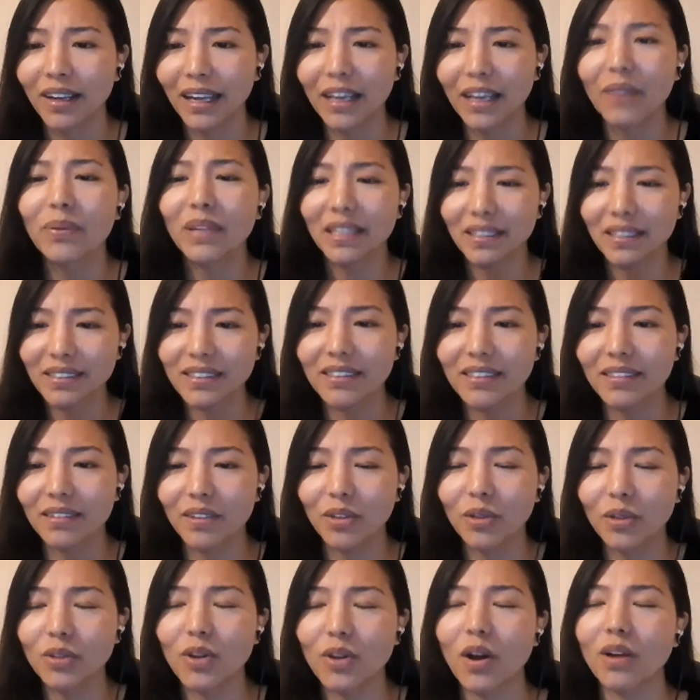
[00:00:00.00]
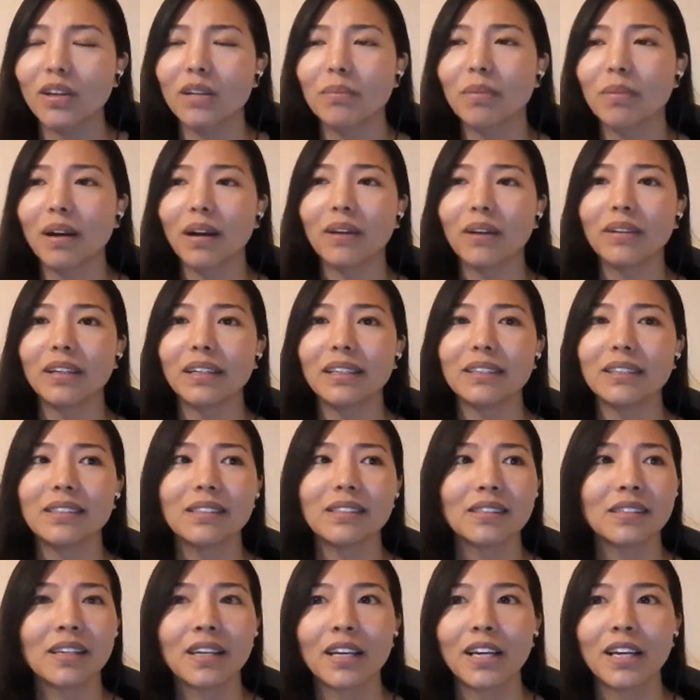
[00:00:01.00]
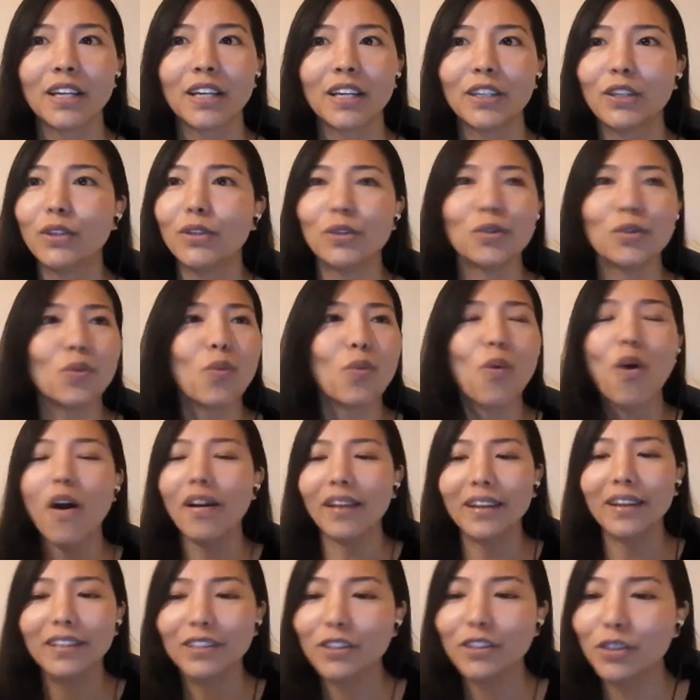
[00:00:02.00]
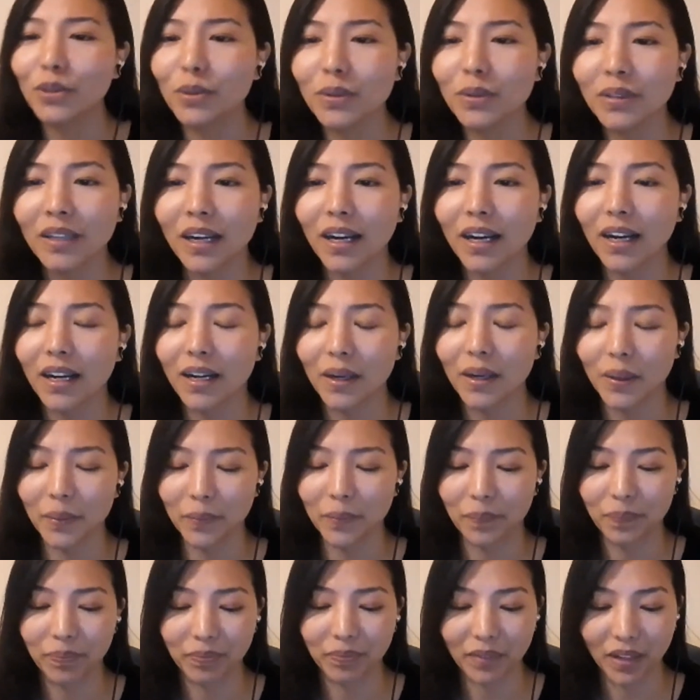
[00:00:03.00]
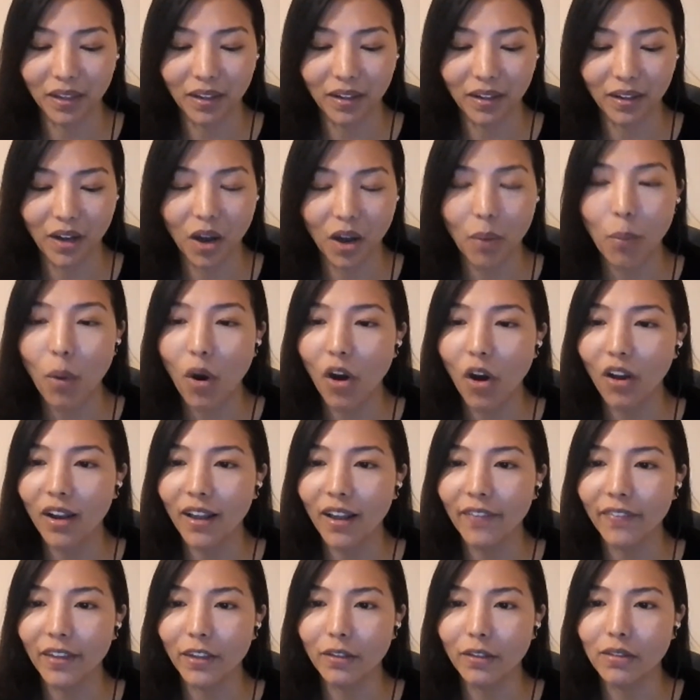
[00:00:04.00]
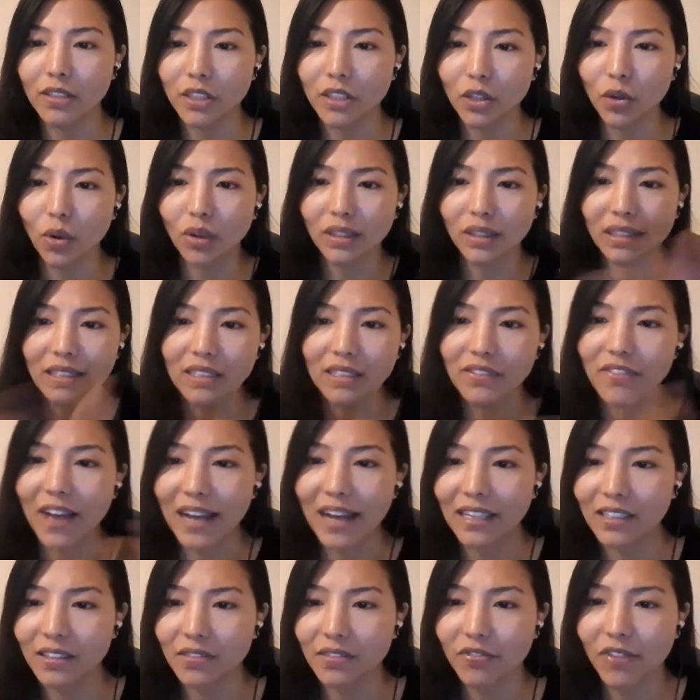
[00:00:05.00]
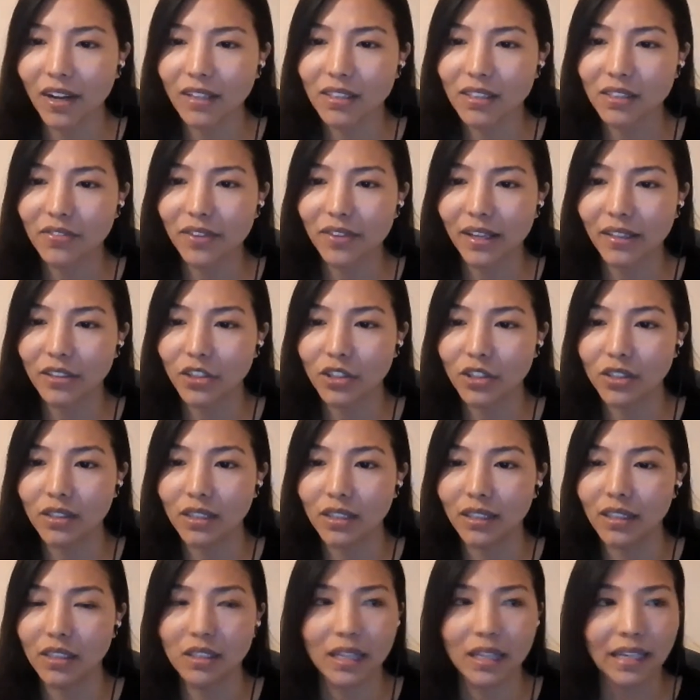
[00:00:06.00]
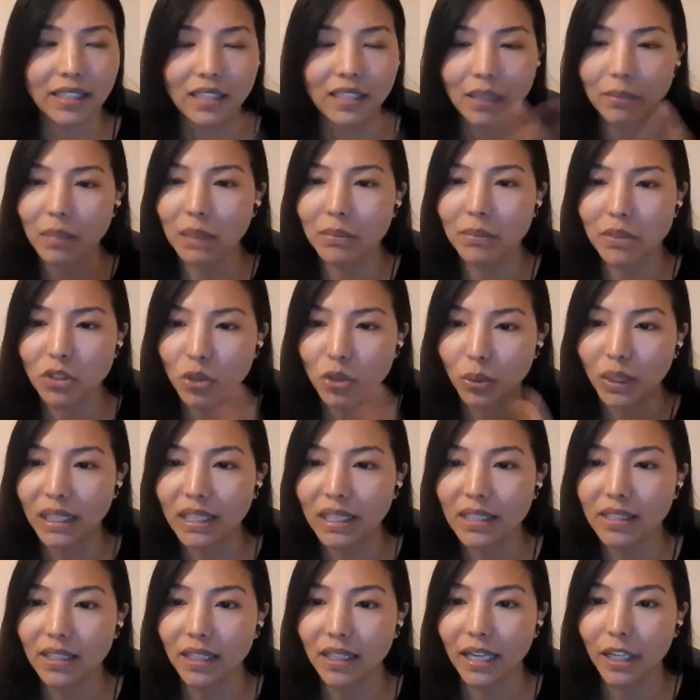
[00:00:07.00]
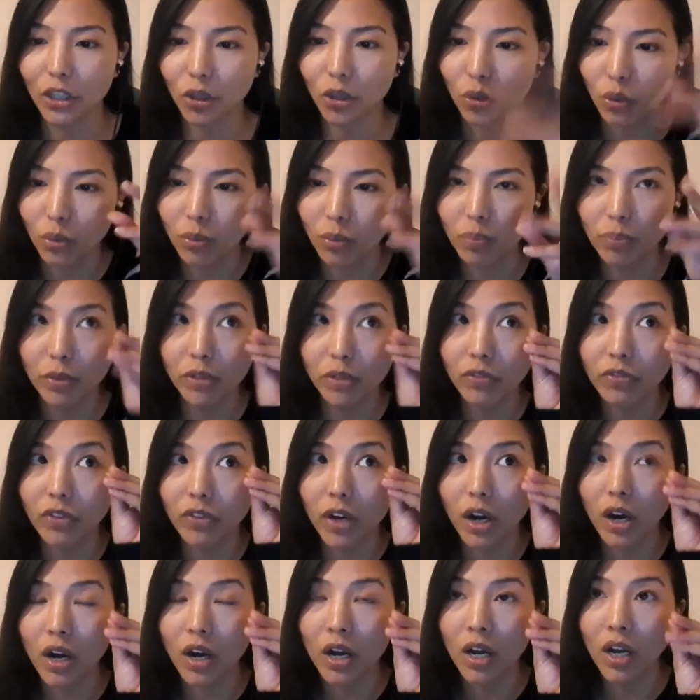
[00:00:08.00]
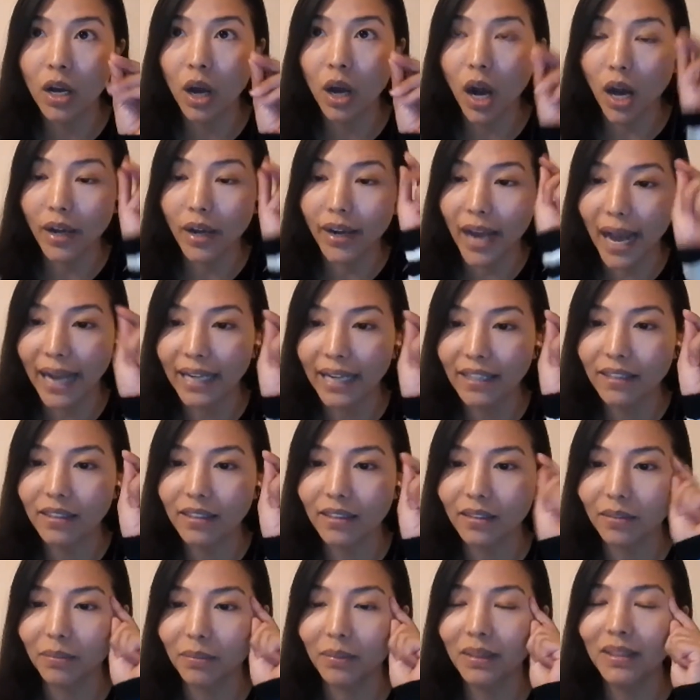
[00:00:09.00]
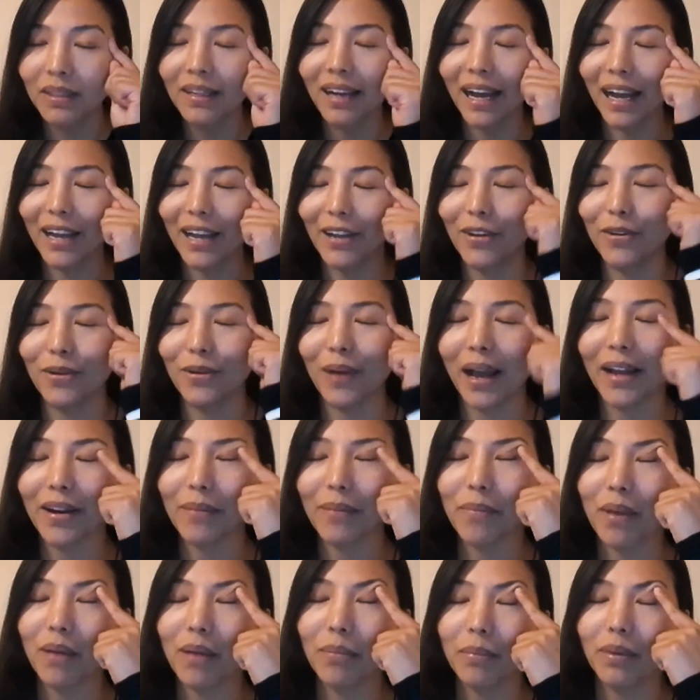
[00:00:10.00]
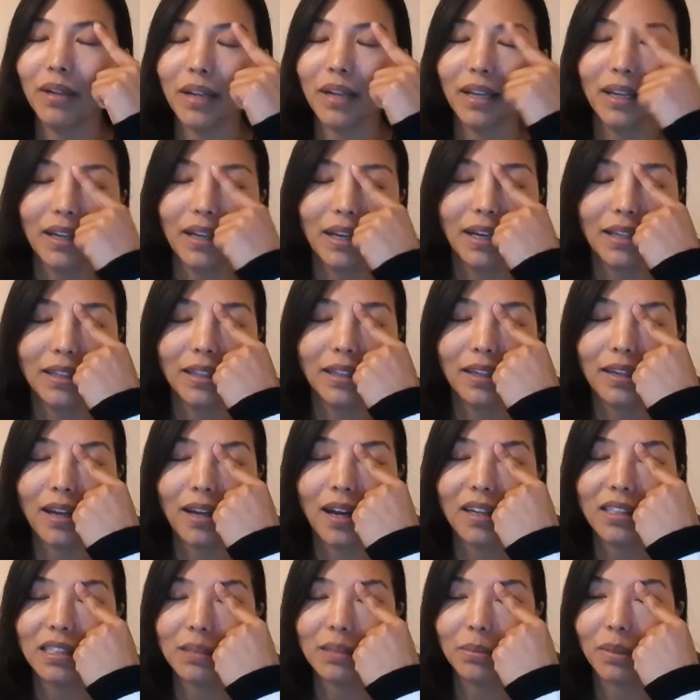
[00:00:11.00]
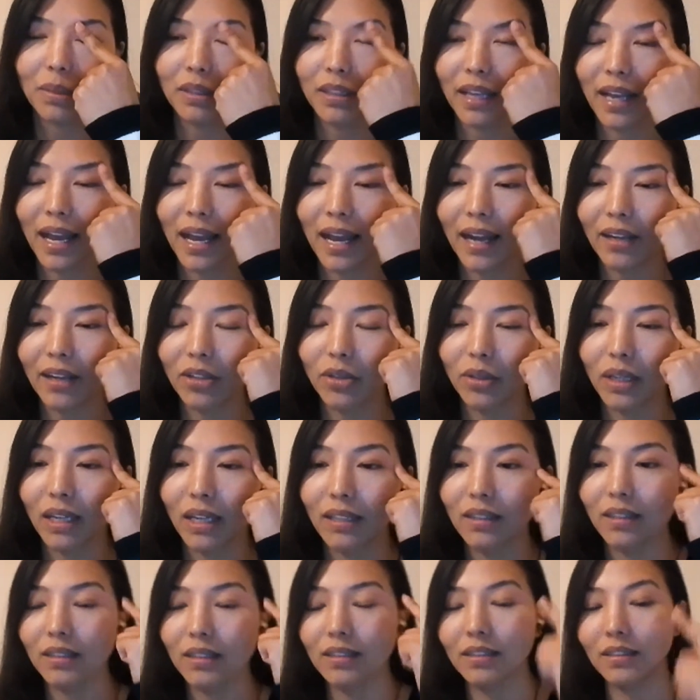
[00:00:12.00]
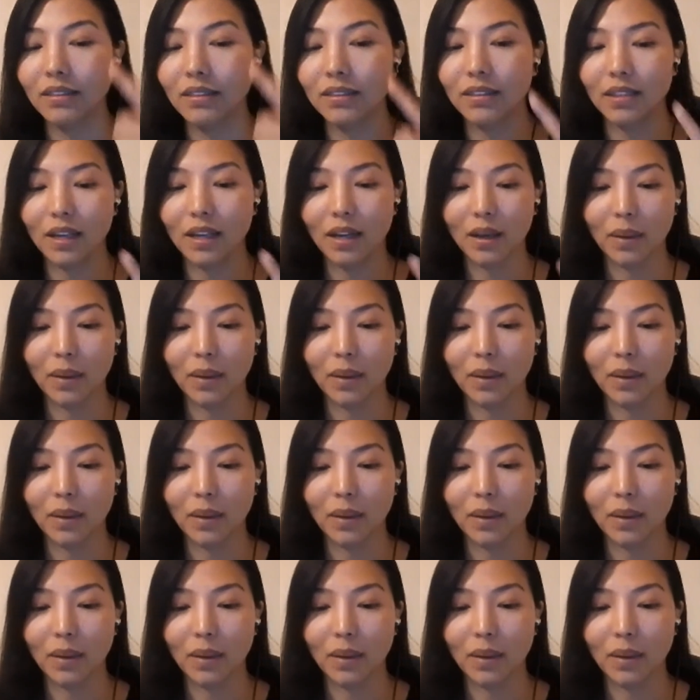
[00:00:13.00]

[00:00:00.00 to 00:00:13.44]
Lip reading: Like we, talked about. It's you walk into a mall and then you see all these fast fashion, and it's like sometimes so easy. Like you prefer an item. I remember, like, I think last month I had to get these